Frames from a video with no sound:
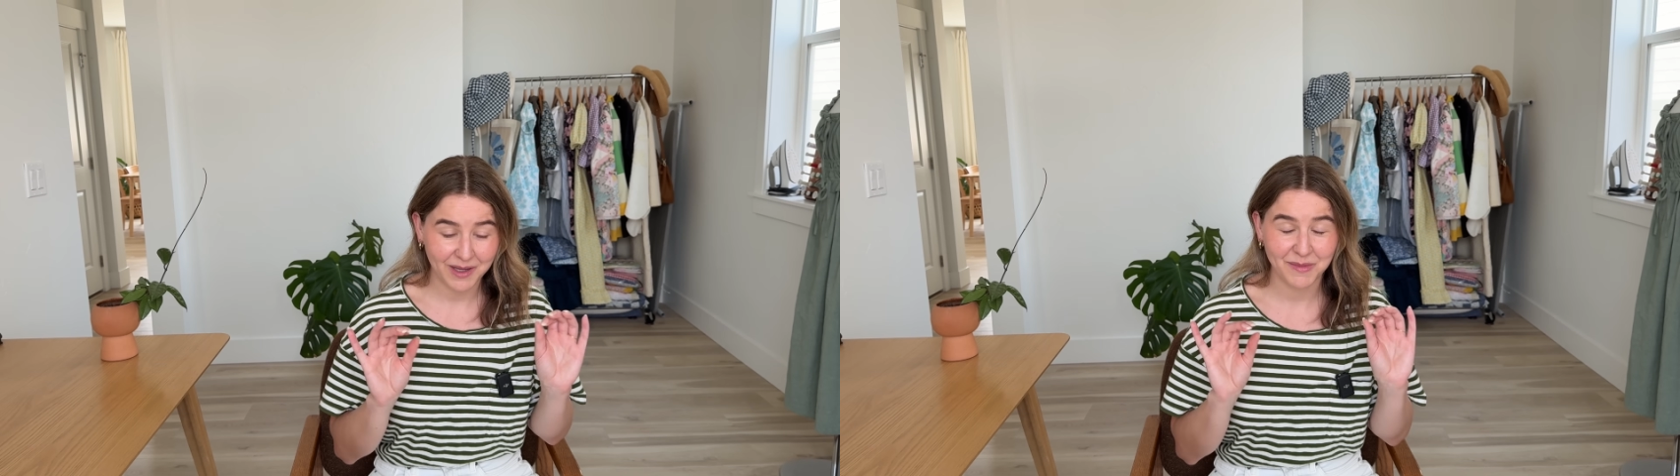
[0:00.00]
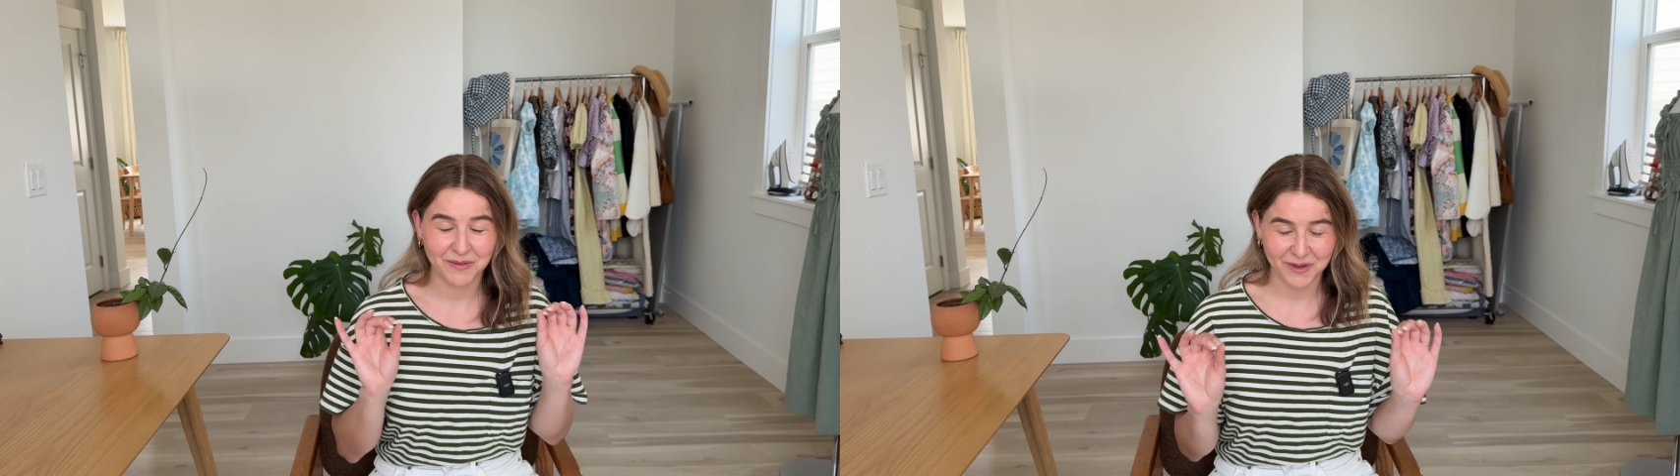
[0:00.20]

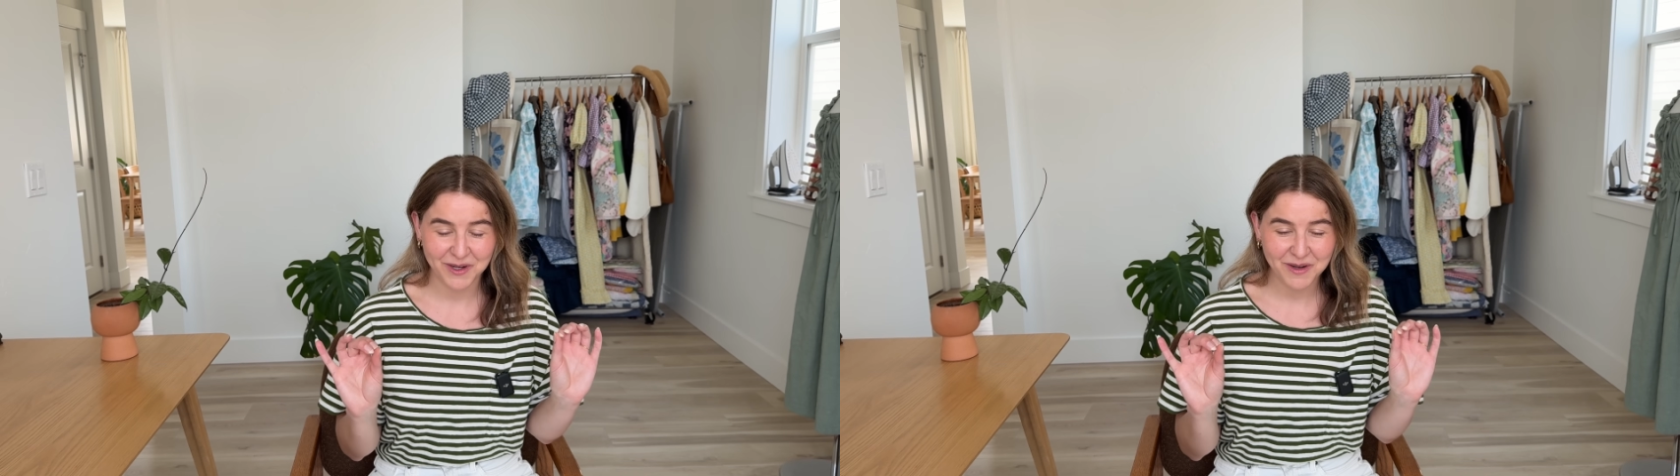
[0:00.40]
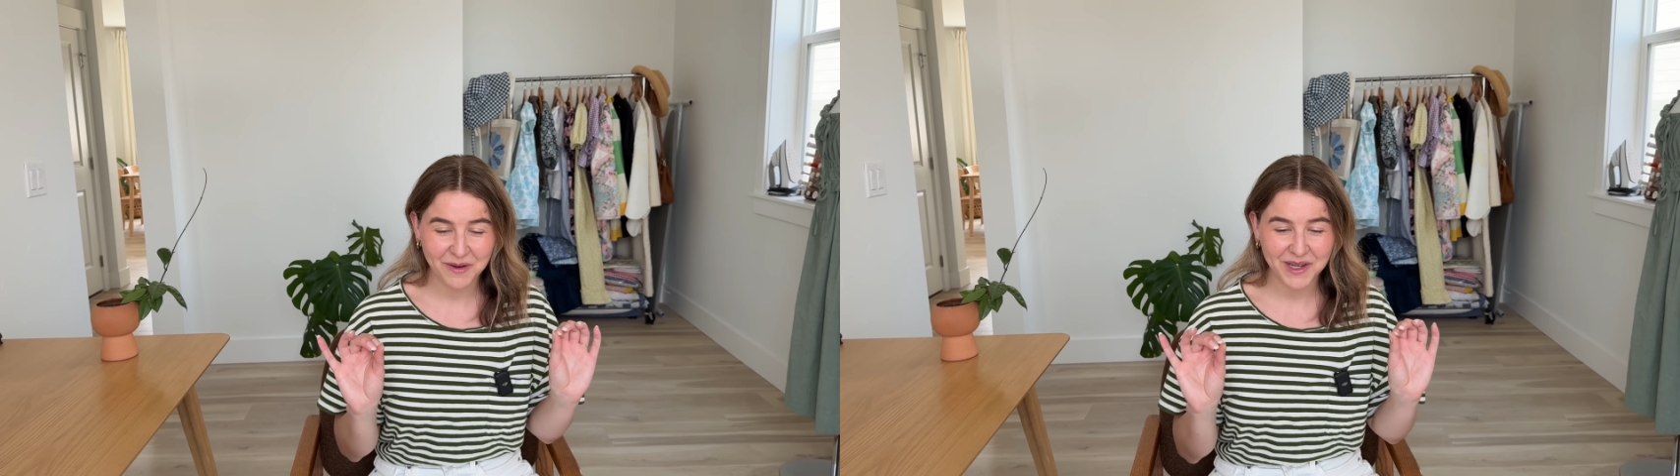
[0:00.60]
and before
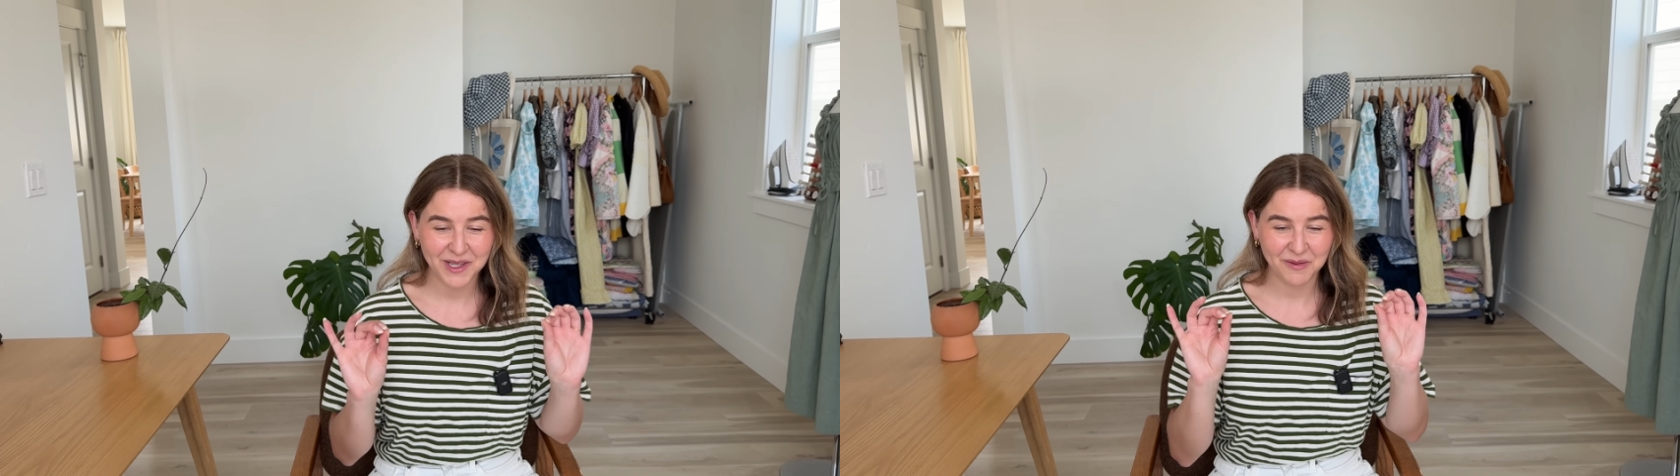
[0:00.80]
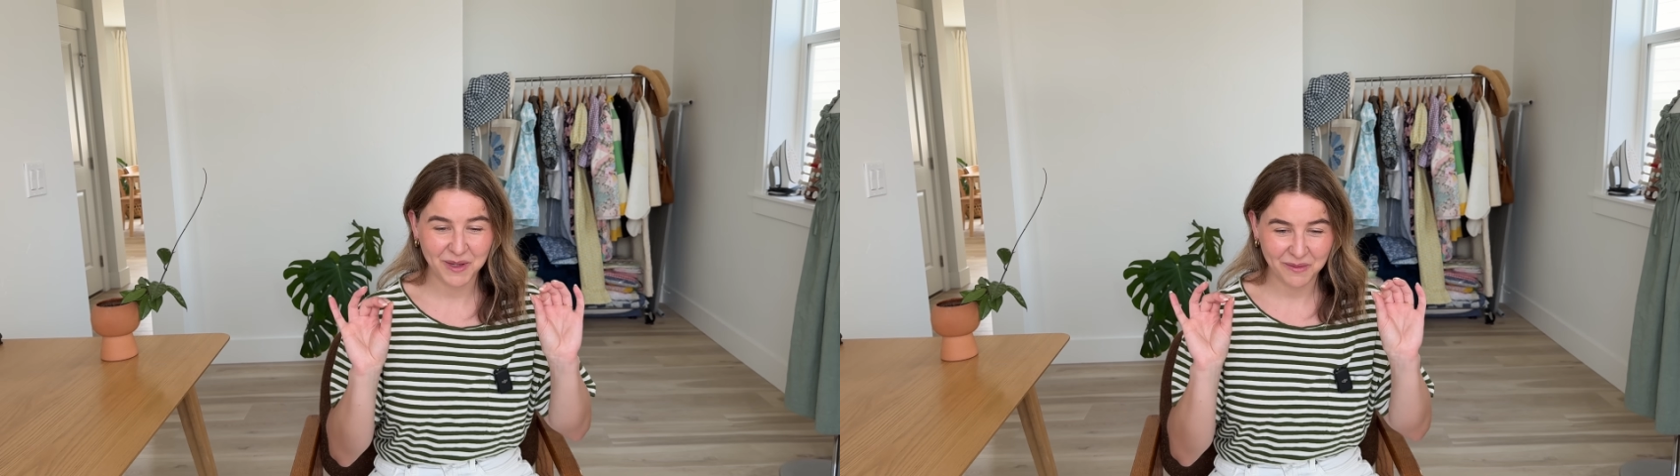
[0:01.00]
you know it, you'll be